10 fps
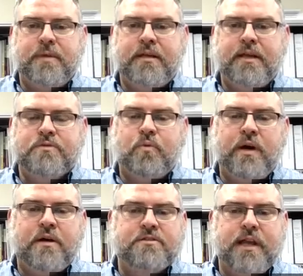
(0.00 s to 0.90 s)
come in as
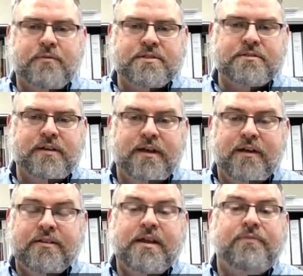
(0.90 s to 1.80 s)
well. So that was
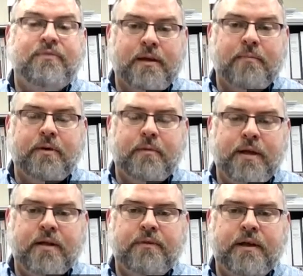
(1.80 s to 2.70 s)
definitely a
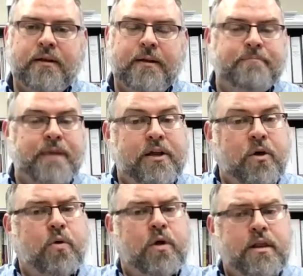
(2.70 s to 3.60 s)
benefit. I
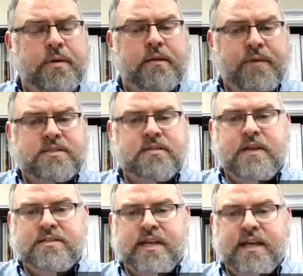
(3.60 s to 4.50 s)
know one of the benefits of
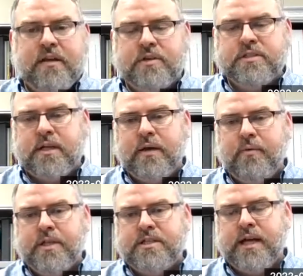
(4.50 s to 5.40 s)
the executive, which
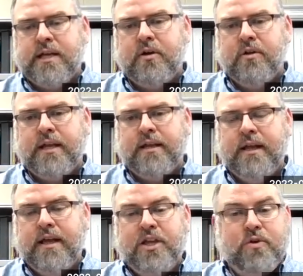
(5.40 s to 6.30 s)
I know that
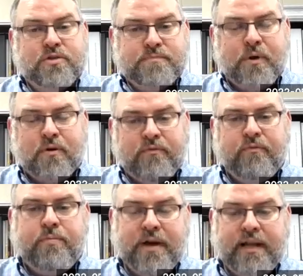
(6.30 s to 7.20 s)
you spoke
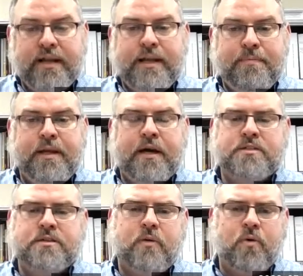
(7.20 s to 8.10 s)
pretty deeply
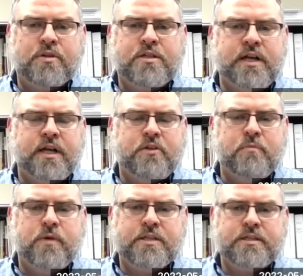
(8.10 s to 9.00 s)
on, so I won't touch on it
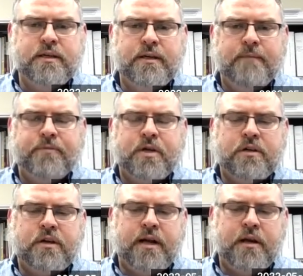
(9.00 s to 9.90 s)
too much,
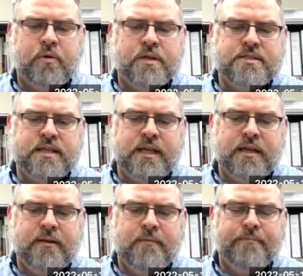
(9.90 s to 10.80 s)
Dr. Garrett, was
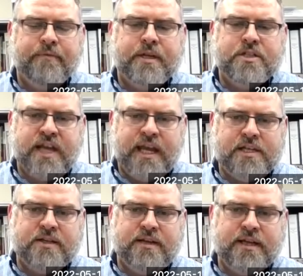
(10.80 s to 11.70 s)
the
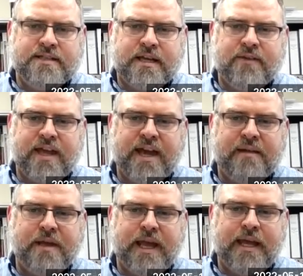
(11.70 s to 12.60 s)
change in the Executive
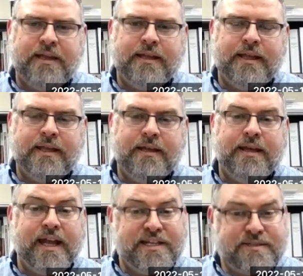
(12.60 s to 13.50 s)
Academy and the
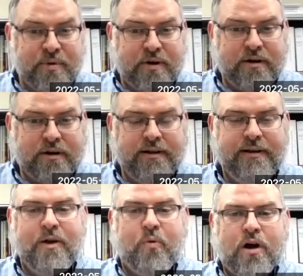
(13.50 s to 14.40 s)
Gettysburg
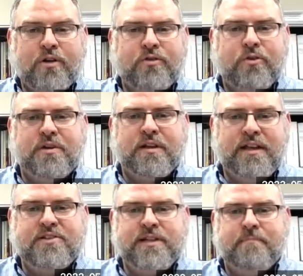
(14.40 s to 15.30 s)
walkthrough with
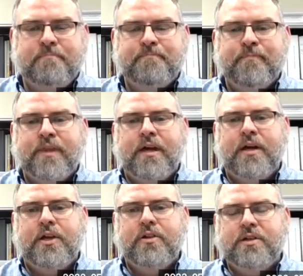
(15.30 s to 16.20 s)
leadership.
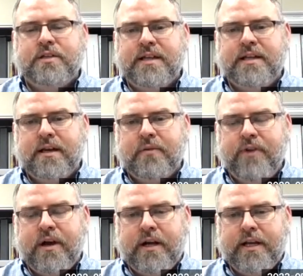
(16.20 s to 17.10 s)
You did a
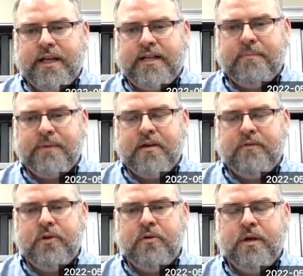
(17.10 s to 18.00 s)
very in-depth
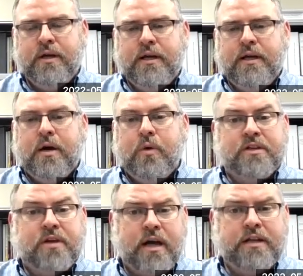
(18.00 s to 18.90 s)
interview
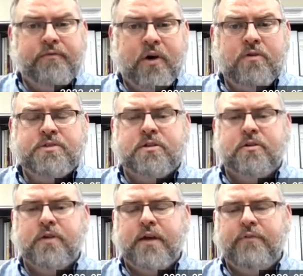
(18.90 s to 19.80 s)
with Todd DeVoe.
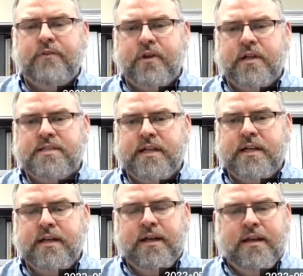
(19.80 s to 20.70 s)
So if you're
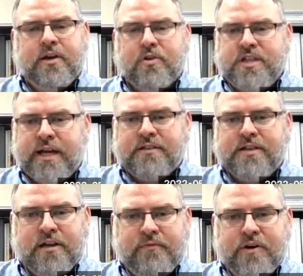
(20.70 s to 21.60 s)
listening, go check out
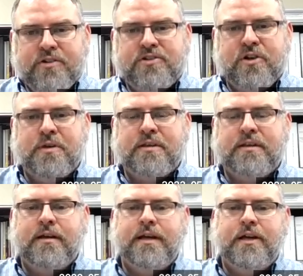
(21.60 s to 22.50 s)
Todd DeVoe's show with
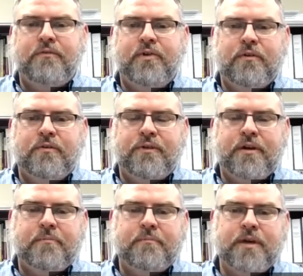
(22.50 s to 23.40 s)
the interview
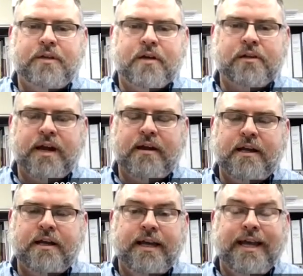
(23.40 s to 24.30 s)
of Dr.
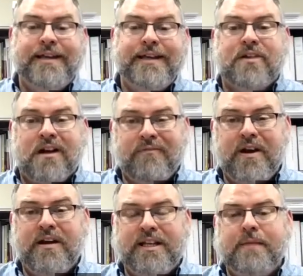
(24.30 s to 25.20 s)
Garrett. And they talked
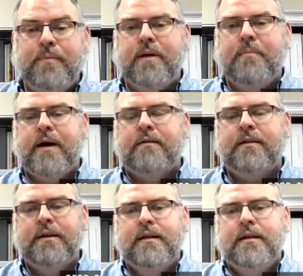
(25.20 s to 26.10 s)
very deeply
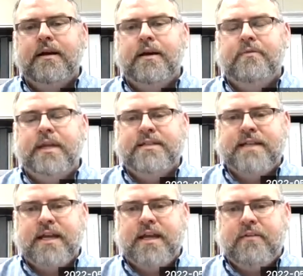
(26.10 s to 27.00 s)
about the
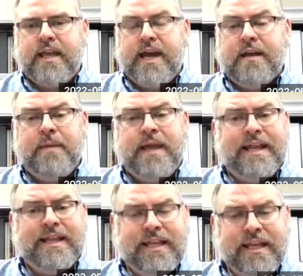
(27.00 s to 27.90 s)
Executive Academy
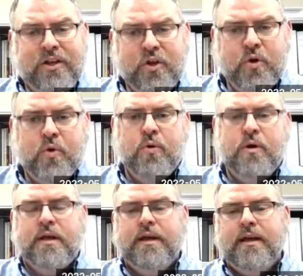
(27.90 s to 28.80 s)
and the
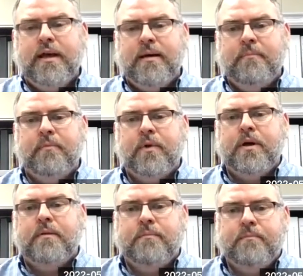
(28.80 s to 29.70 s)
new
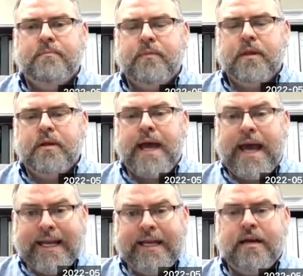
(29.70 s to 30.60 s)

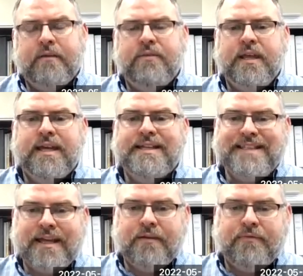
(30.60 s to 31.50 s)
adding of
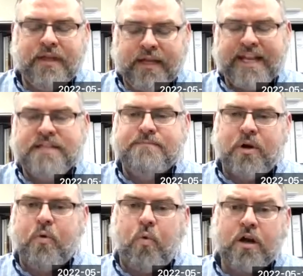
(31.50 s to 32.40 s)
the
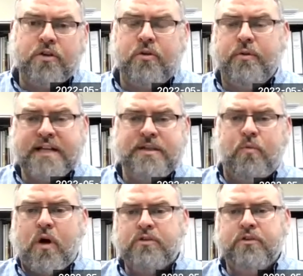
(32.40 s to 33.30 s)
Gettysburg walkthrough. They
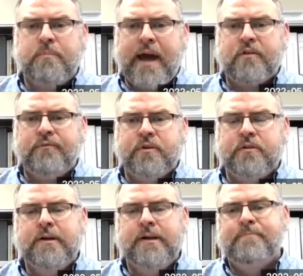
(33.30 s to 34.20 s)
actually walked through the
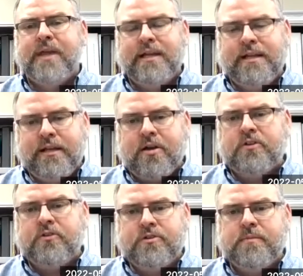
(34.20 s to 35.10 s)
battlefield and
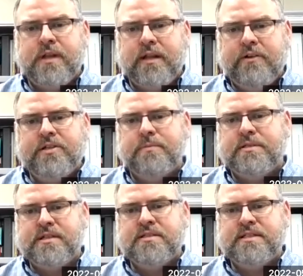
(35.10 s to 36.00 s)
talked through some of the leadership
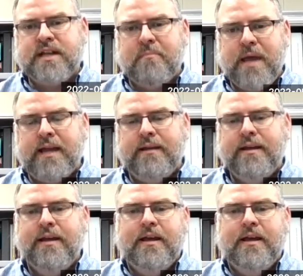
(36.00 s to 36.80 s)
decisions that are made.